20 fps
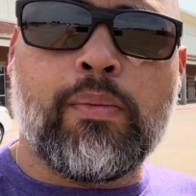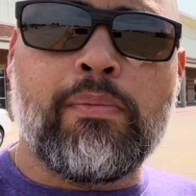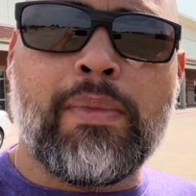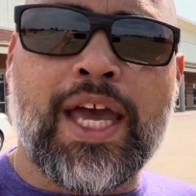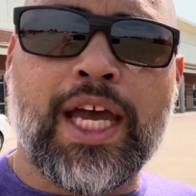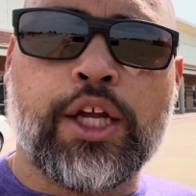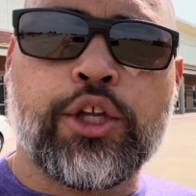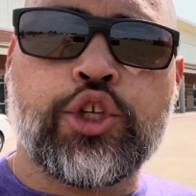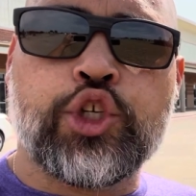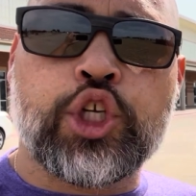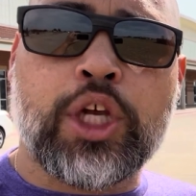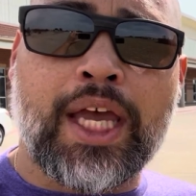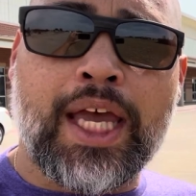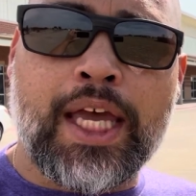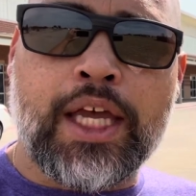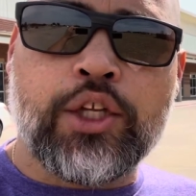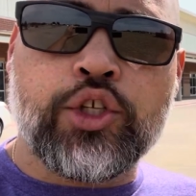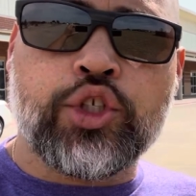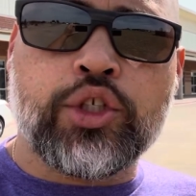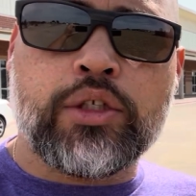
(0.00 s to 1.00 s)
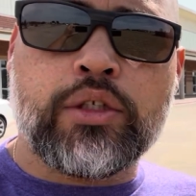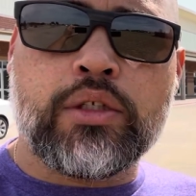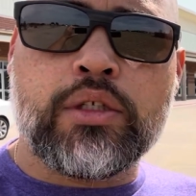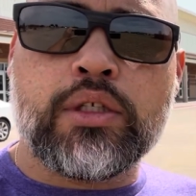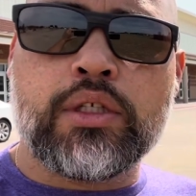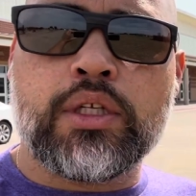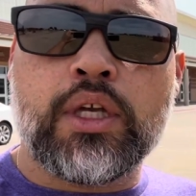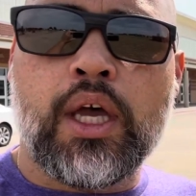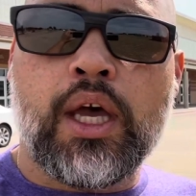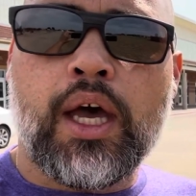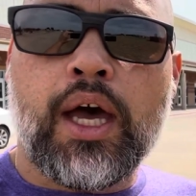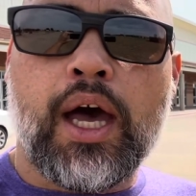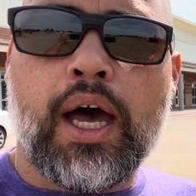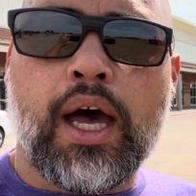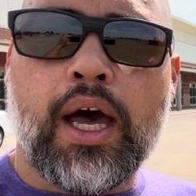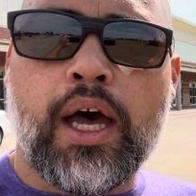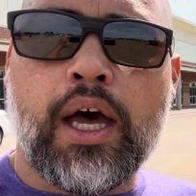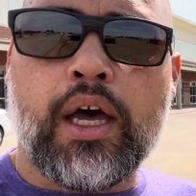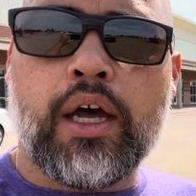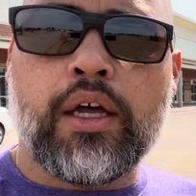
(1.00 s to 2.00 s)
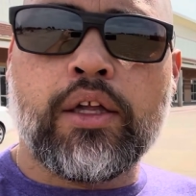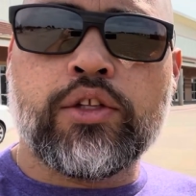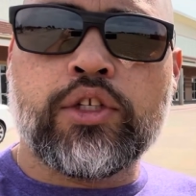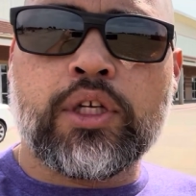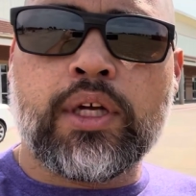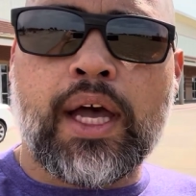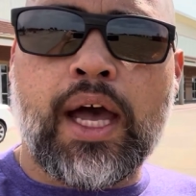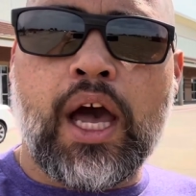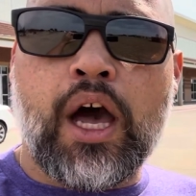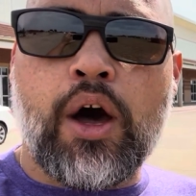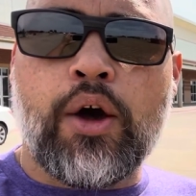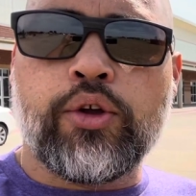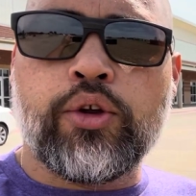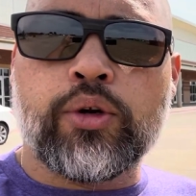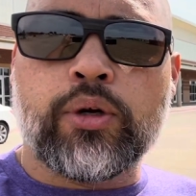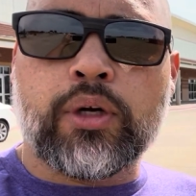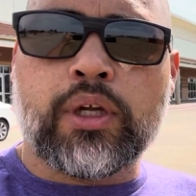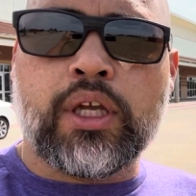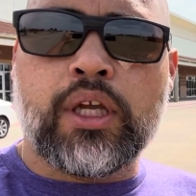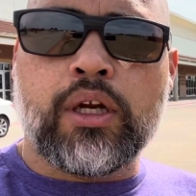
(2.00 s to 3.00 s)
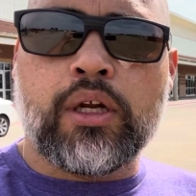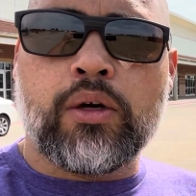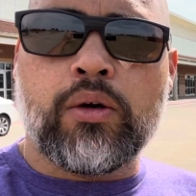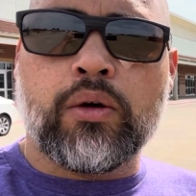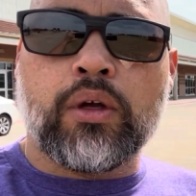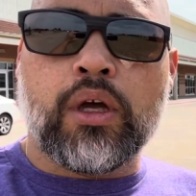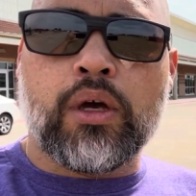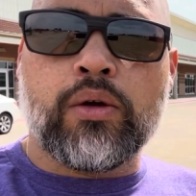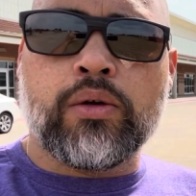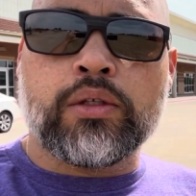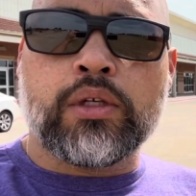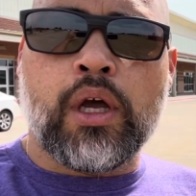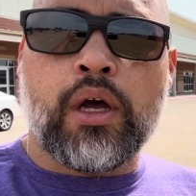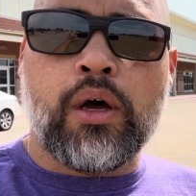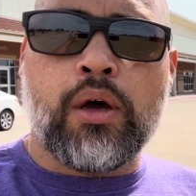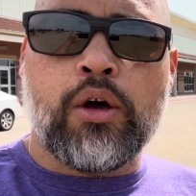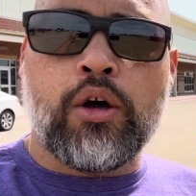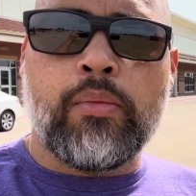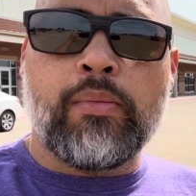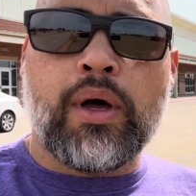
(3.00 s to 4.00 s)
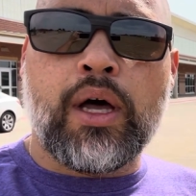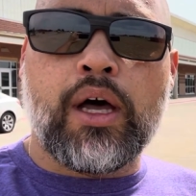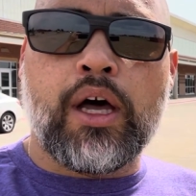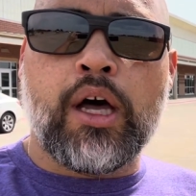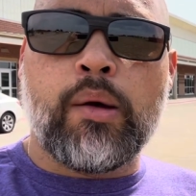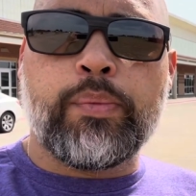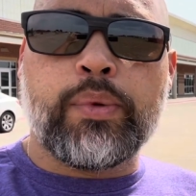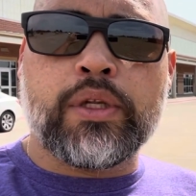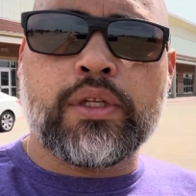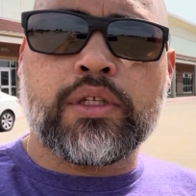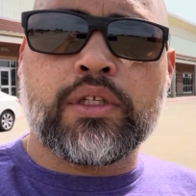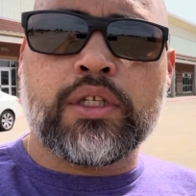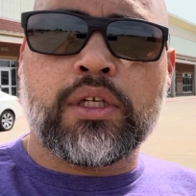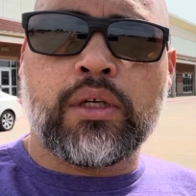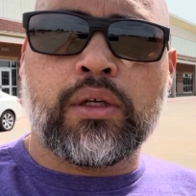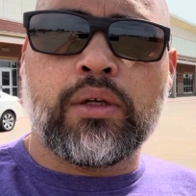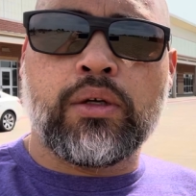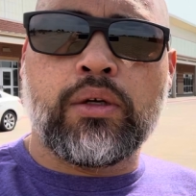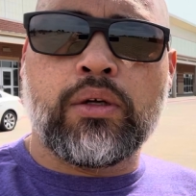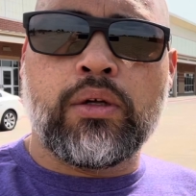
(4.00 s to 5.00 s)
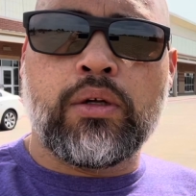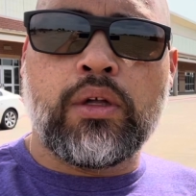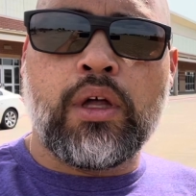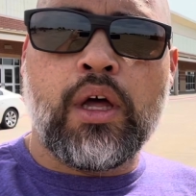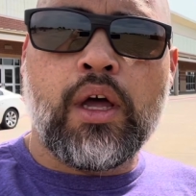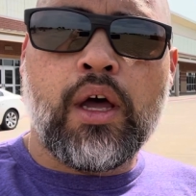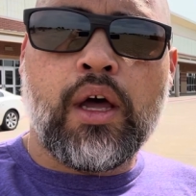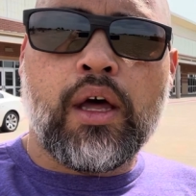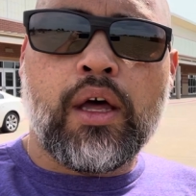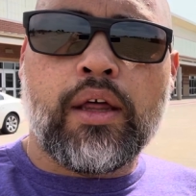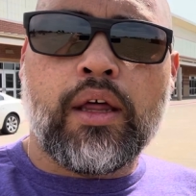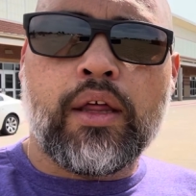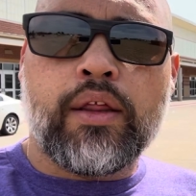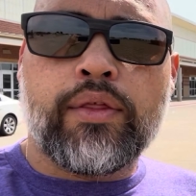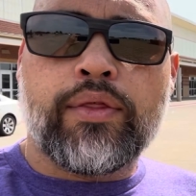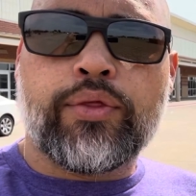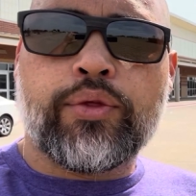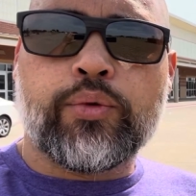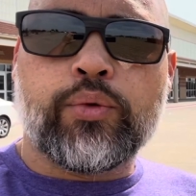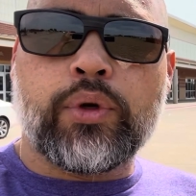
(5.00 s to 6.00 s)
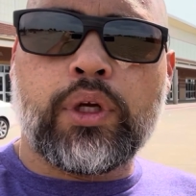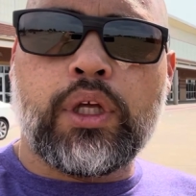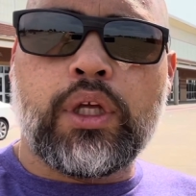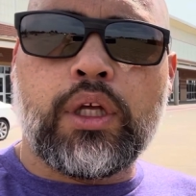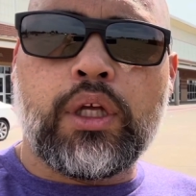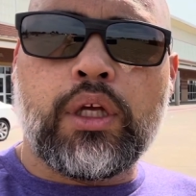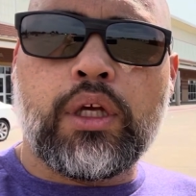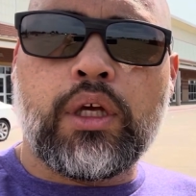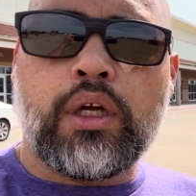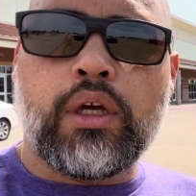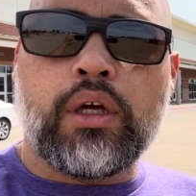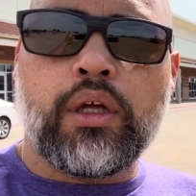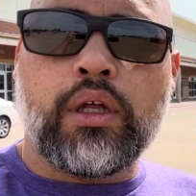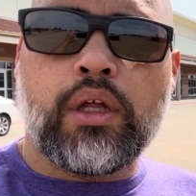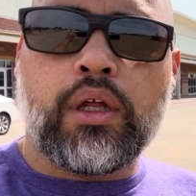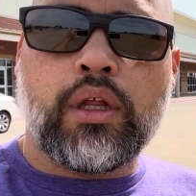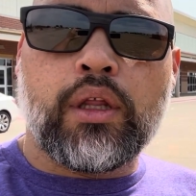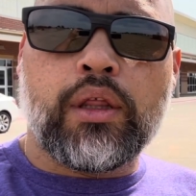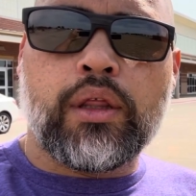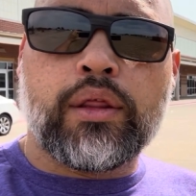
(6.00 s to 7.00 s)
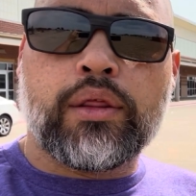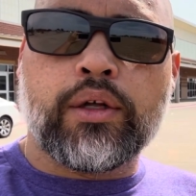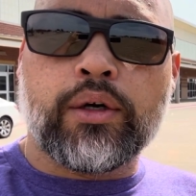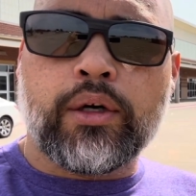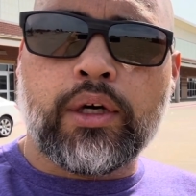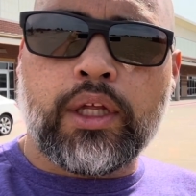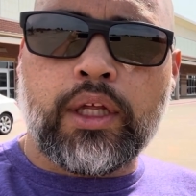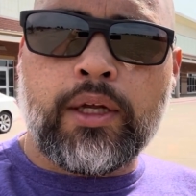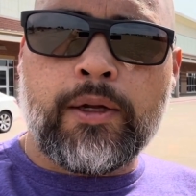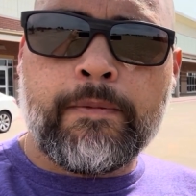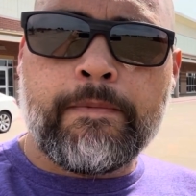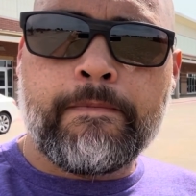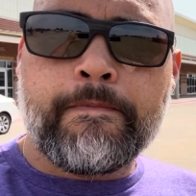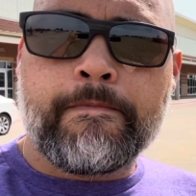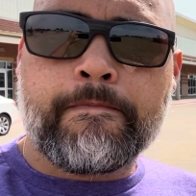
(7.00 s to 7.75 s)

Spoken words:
make changes to how your kiddo goes home up until 3:30,